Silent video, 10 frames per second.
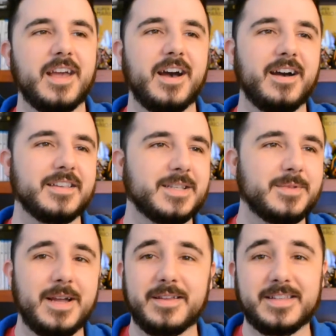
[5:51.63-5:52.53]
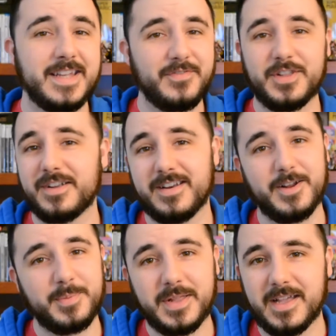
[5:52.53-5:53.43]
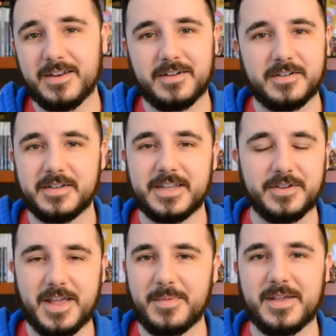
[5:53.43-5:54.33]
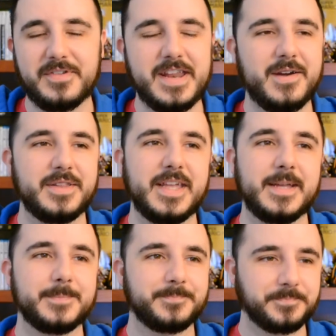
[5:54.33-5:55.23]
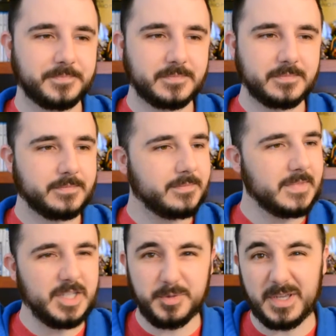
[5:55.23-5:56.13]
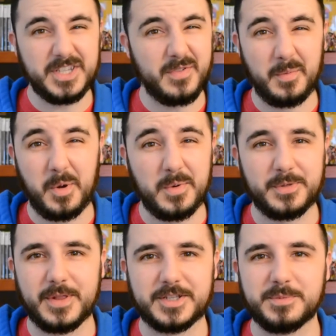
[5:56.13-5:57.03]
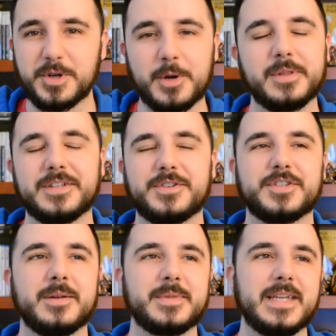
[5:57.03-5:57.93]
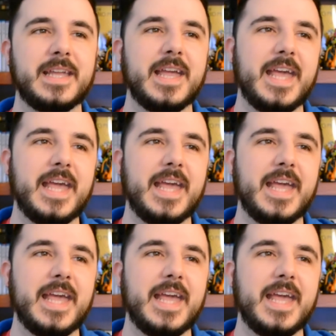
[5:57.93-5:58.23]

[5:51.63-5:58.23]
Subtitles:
Sometimes, definitely on an airplane, it'll hit me every now and then, especially if I'm going through like some turbulence or something.